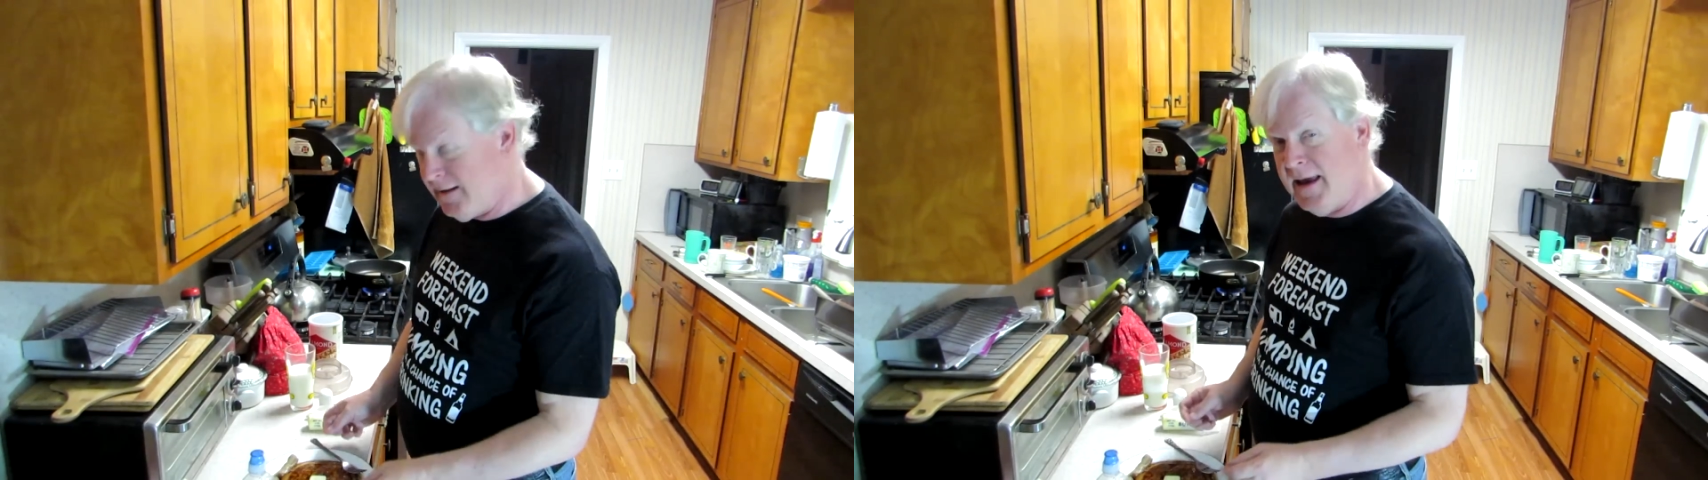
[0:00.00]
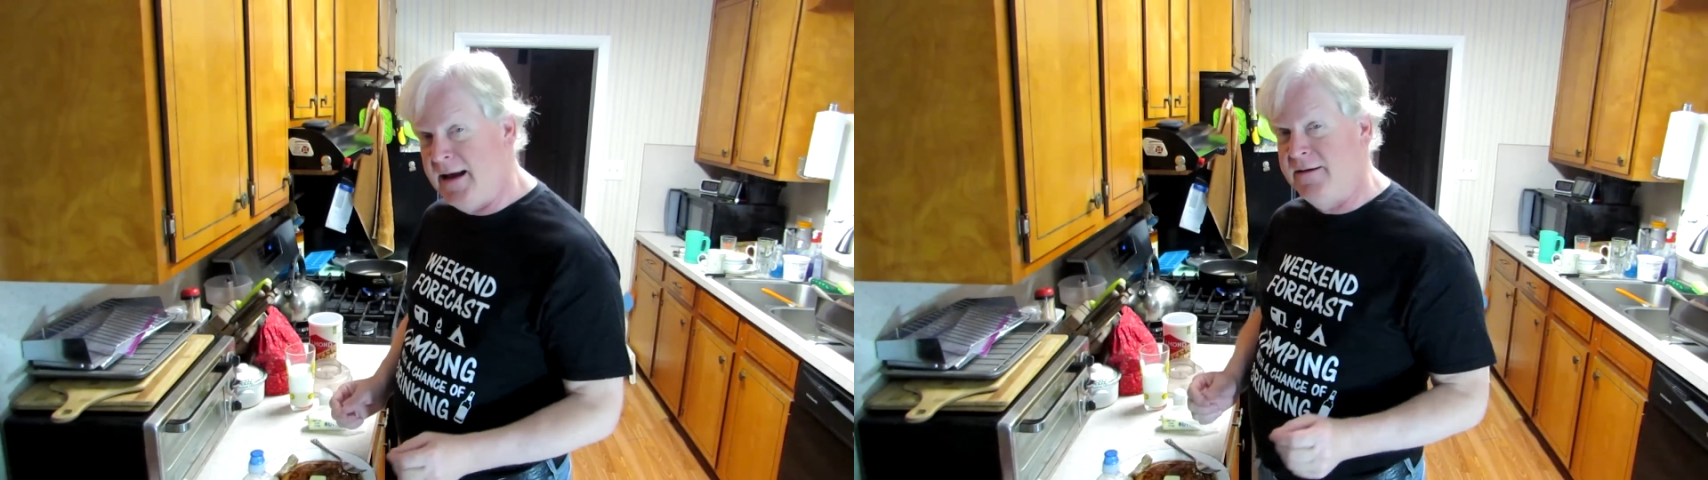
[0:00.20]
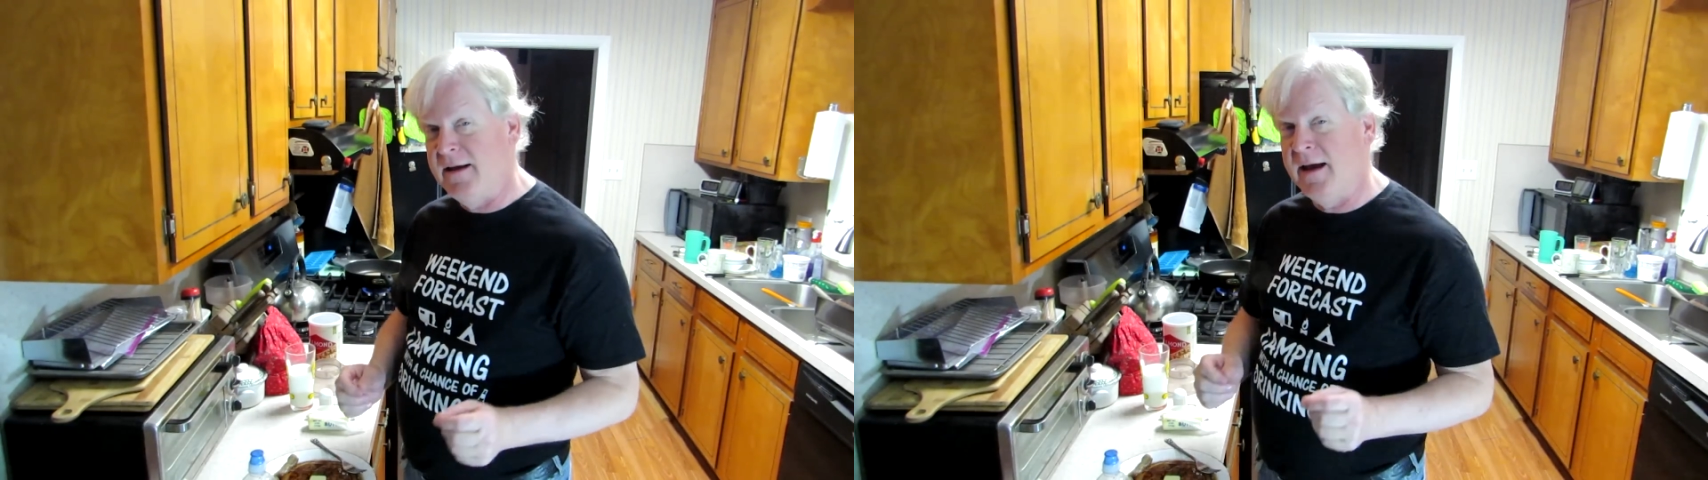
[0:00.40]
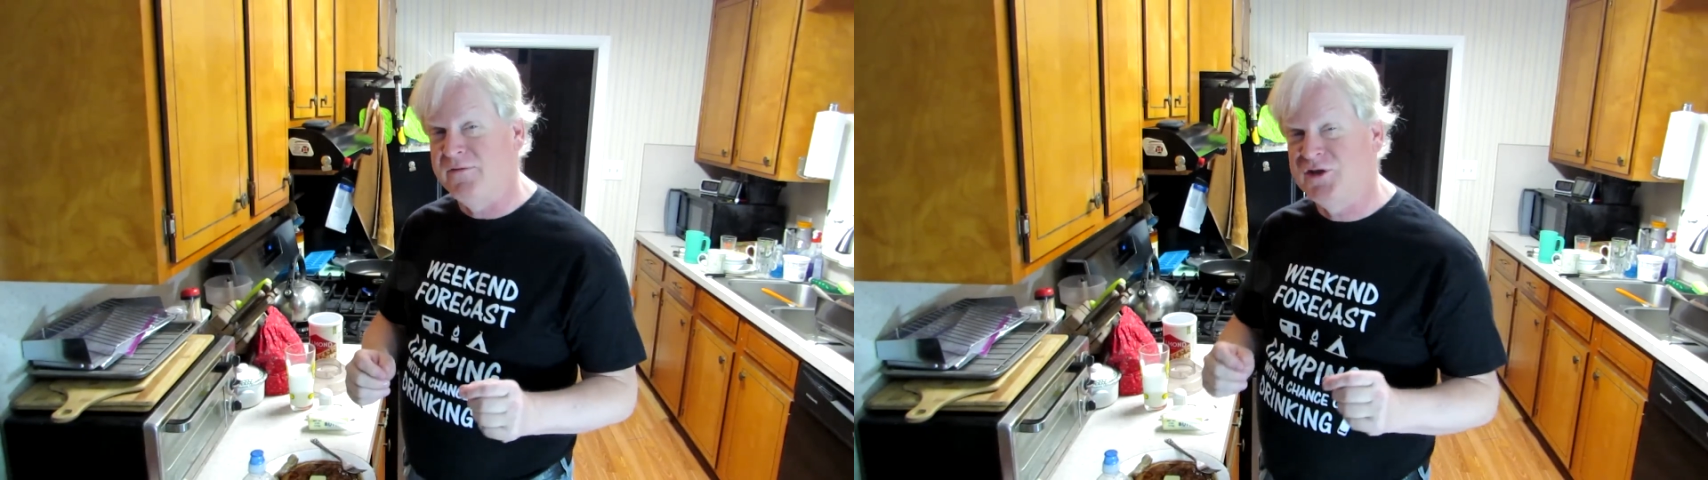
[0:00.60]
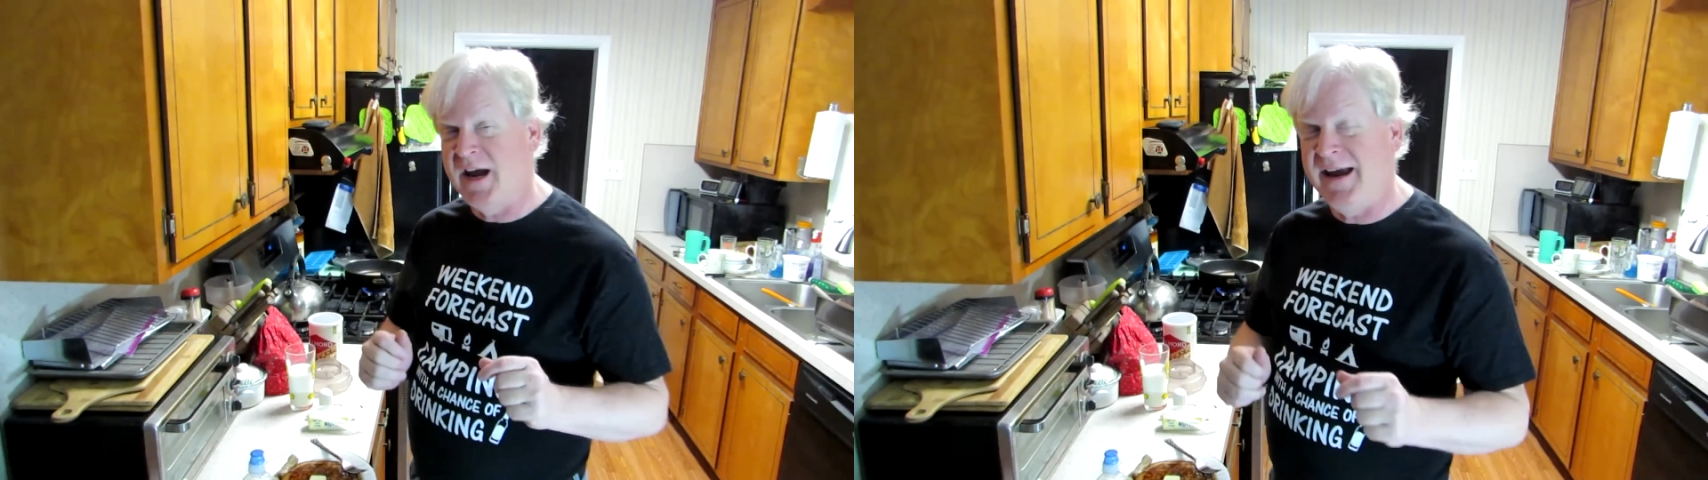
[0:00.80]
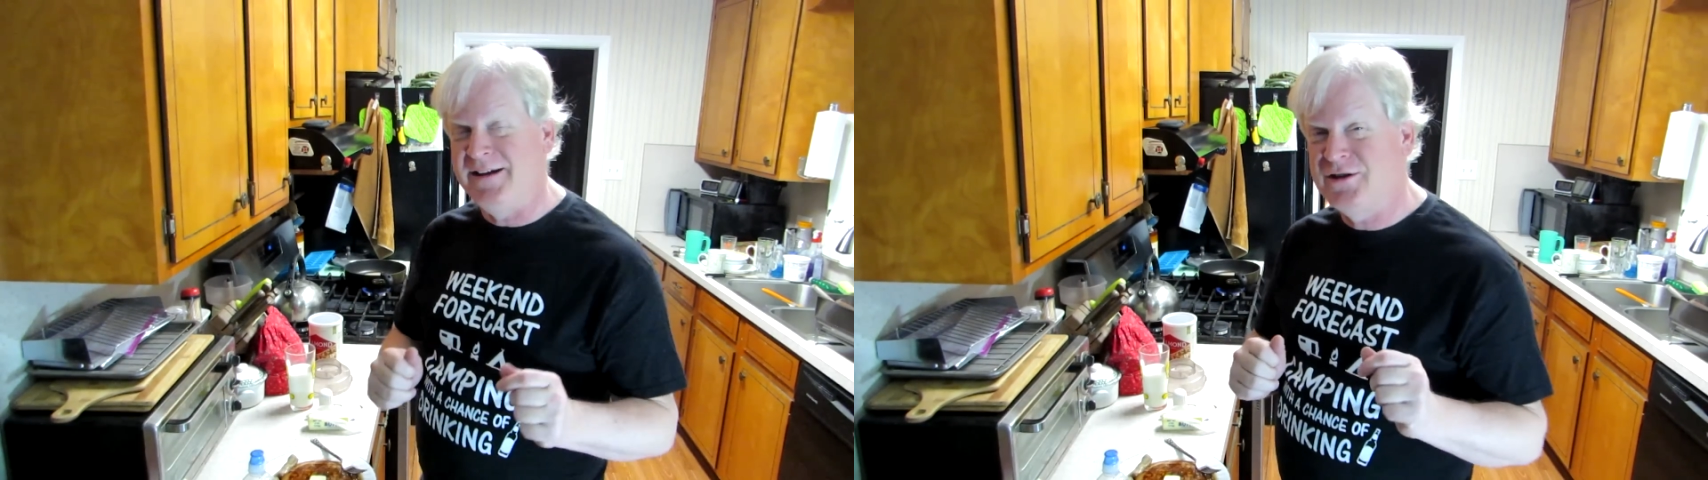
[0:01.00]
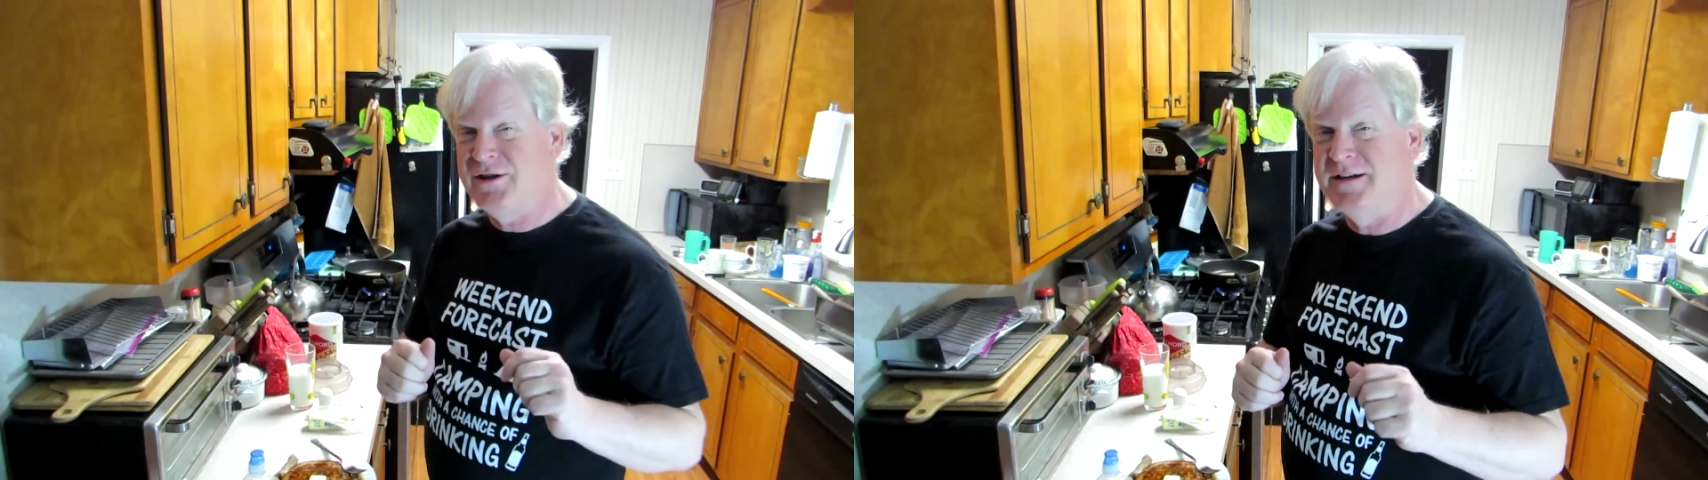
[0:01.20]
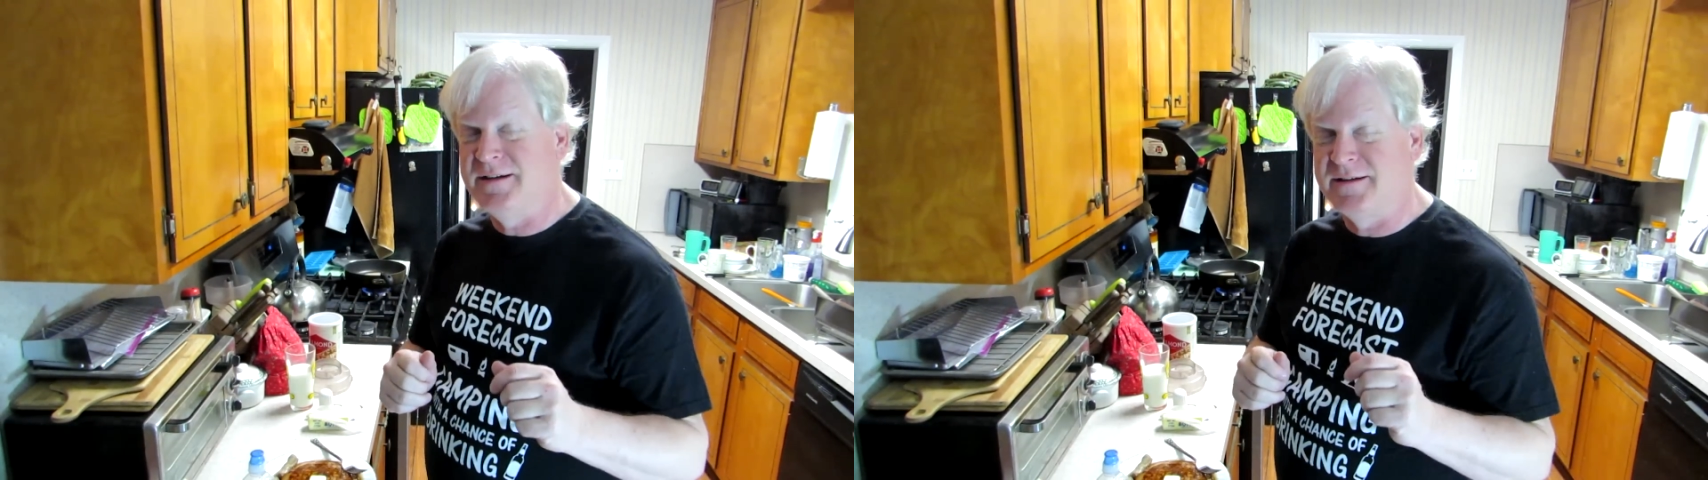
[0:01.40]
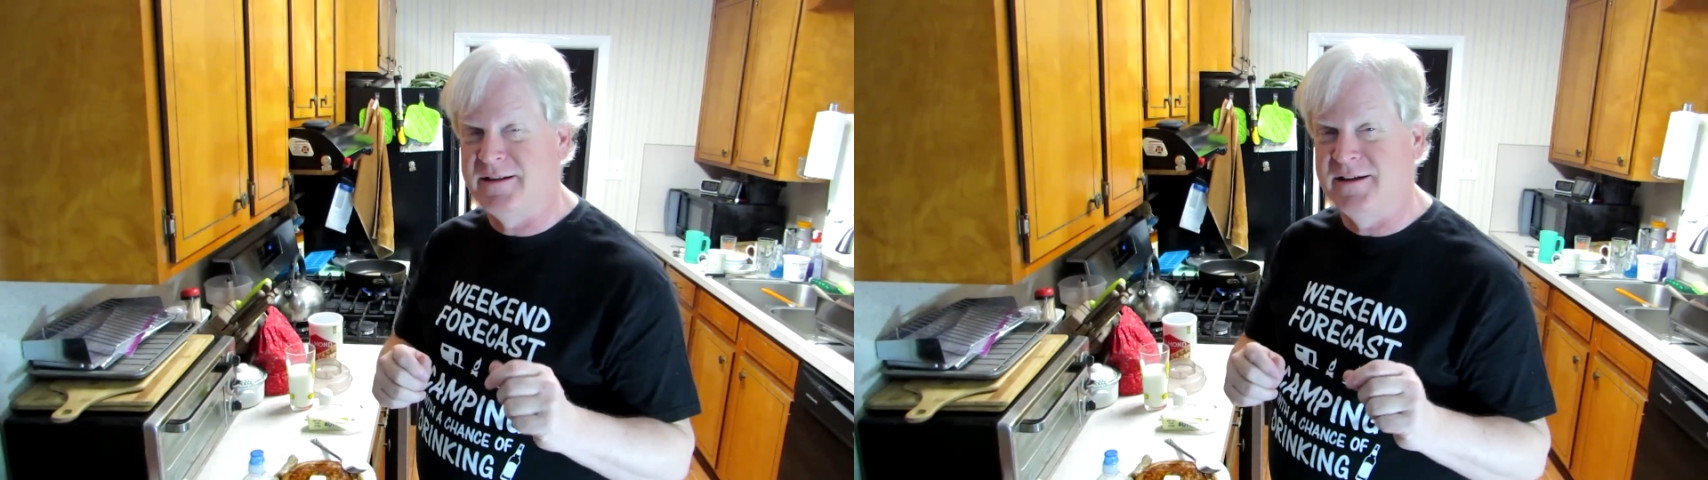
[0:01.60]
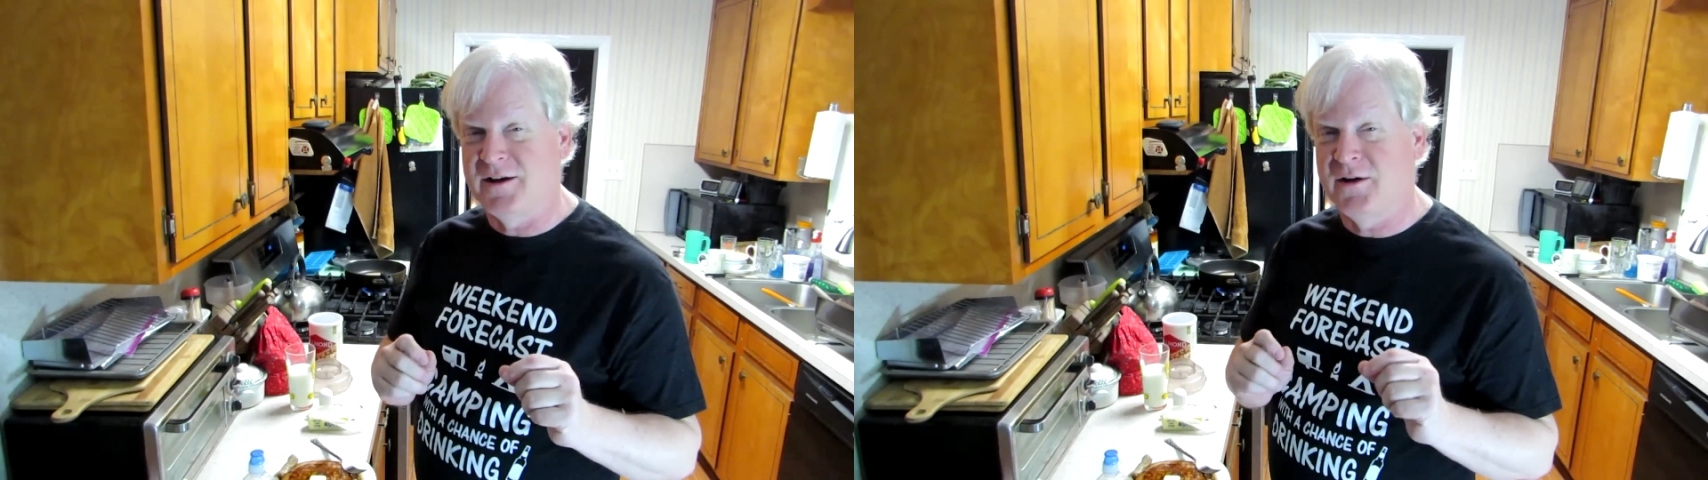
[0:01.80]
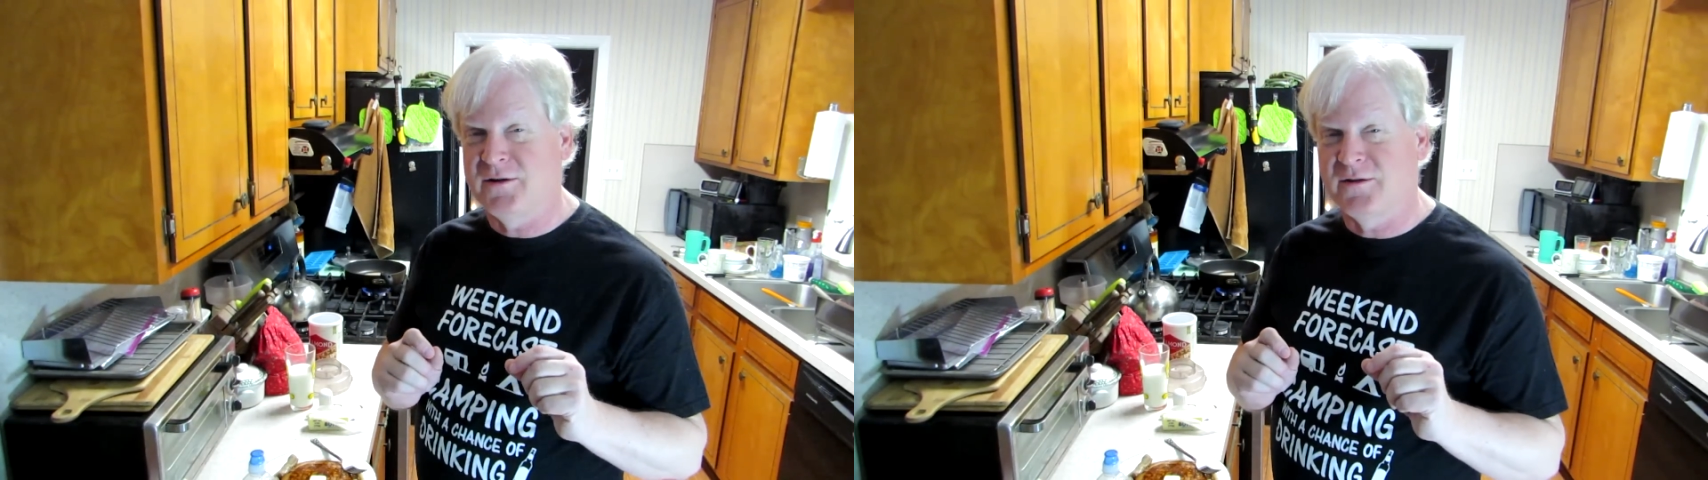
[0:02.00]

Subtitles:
they have changed the